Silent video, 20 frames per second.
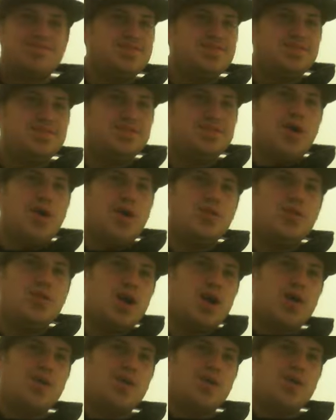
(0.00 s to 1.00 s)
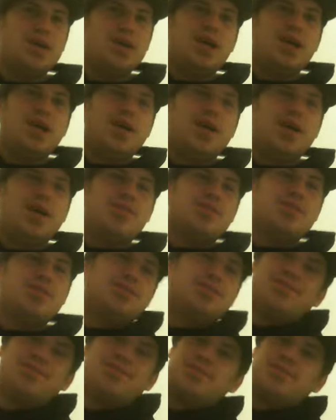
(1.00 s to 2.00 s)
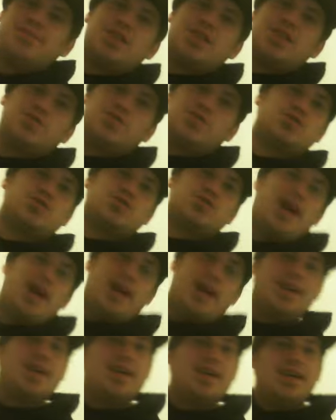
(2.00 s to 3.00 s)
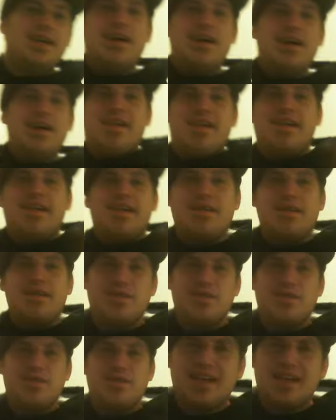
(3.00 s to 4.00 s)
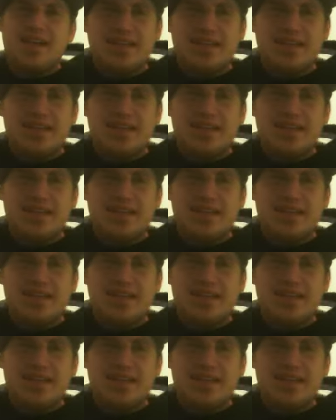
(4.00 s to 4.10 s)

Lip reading: No go. We tried. Alright, everybody.